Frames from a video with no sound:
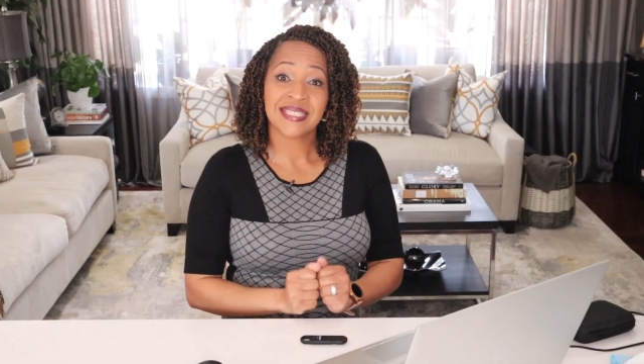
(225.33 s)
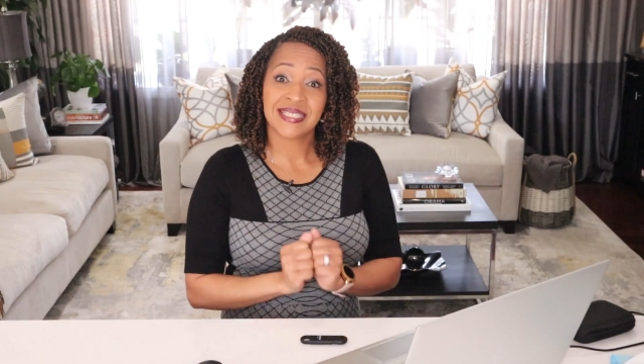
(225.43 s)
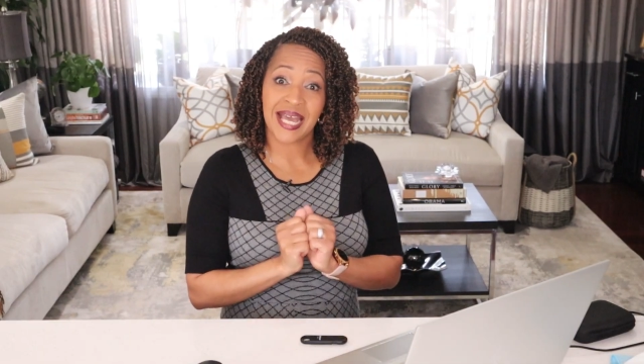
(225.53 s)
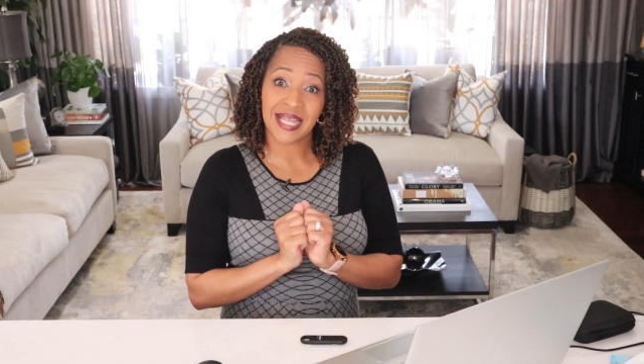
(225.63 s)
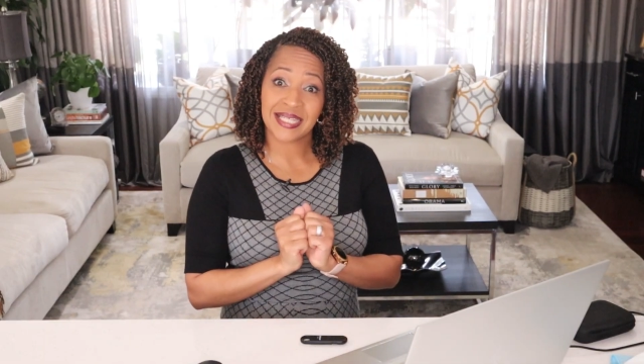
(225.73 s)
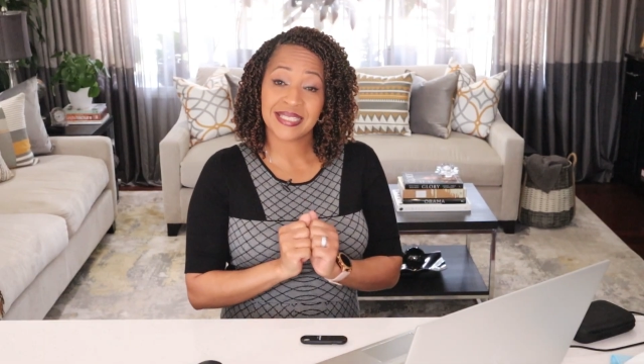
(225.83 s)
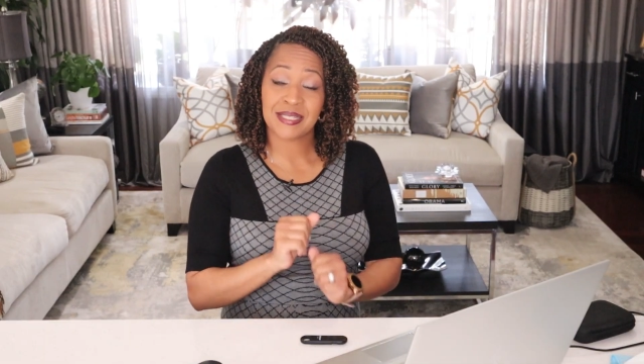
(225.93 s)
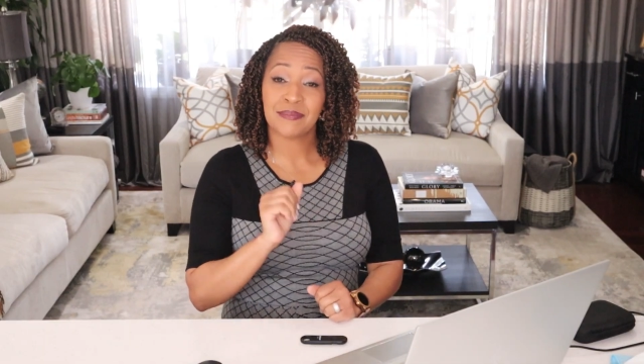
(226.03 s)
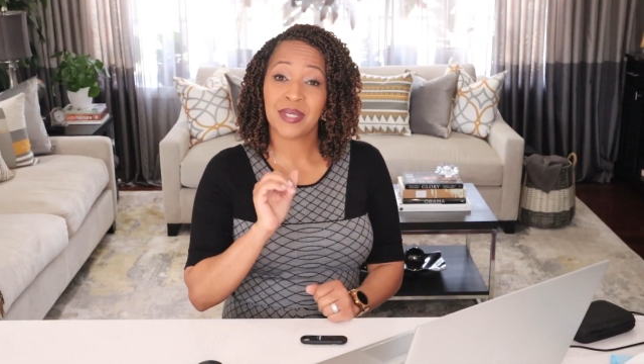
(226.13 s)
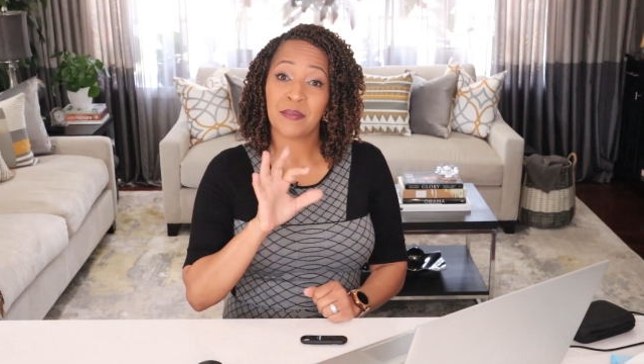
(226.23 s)
Styling
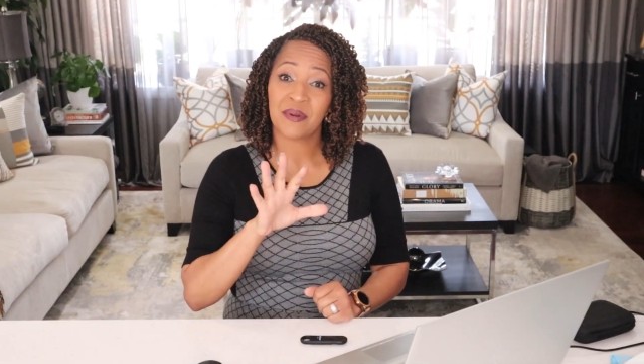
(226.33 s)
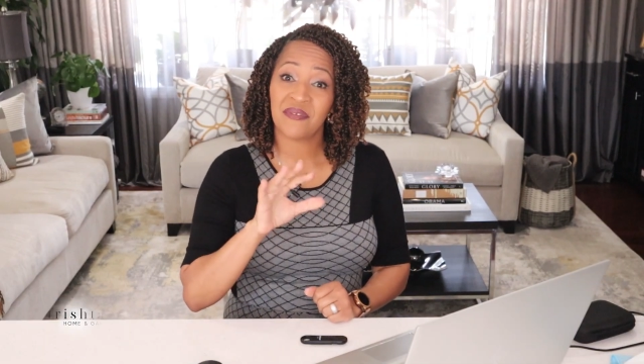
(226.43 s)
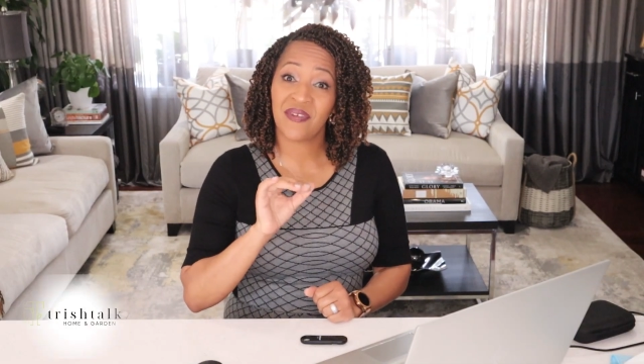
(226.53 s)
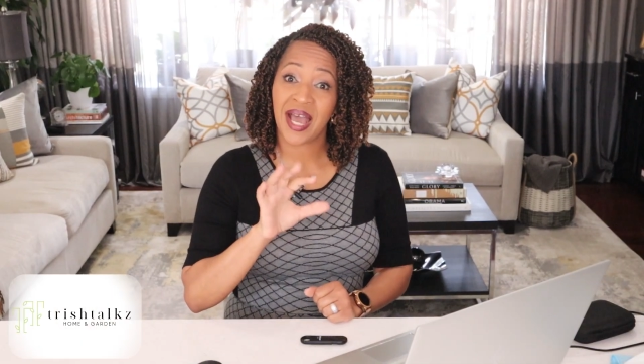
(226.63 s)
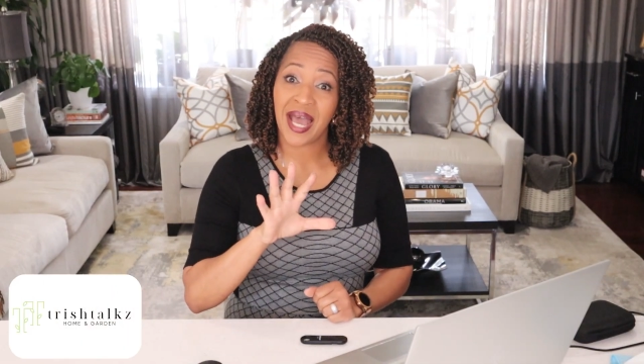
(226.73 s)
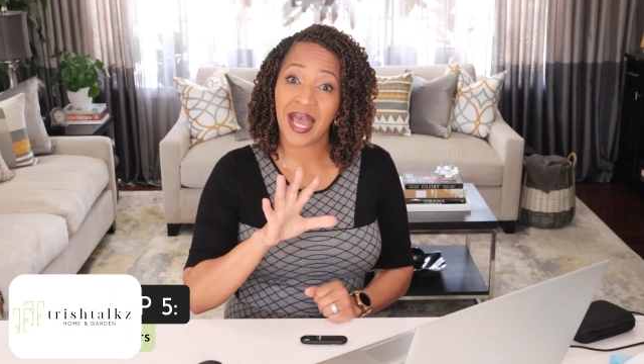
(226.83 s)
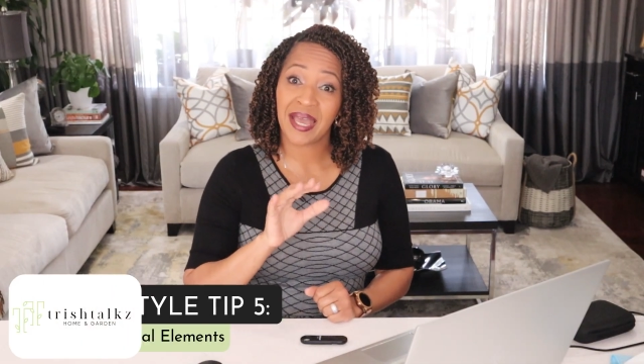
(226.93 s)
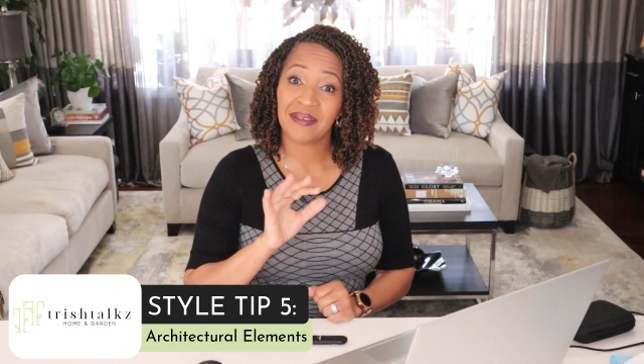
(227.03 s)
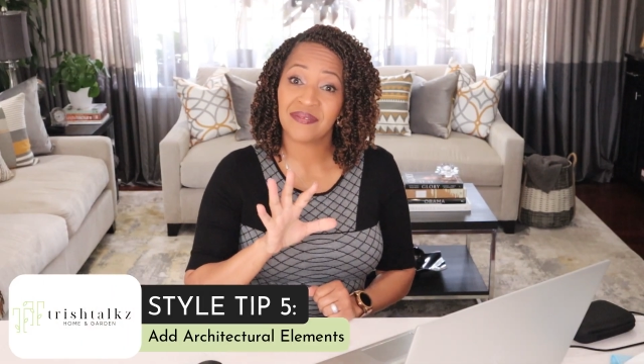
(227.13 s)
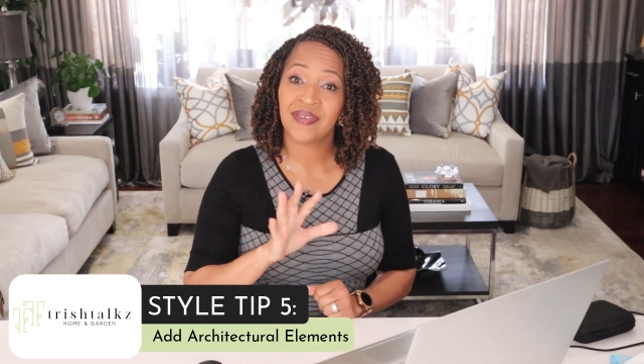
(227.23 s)
tip number
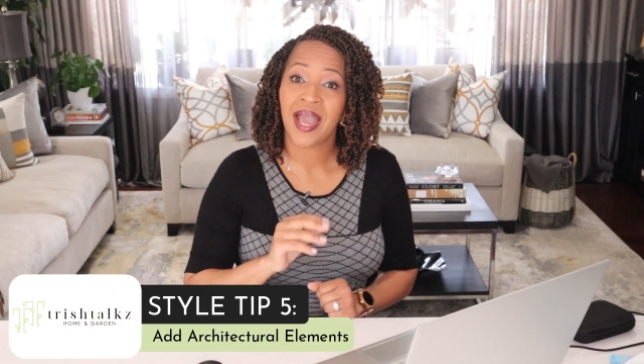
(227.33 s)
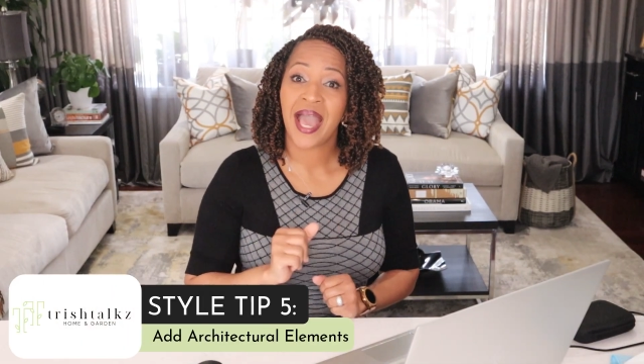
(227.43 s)
5,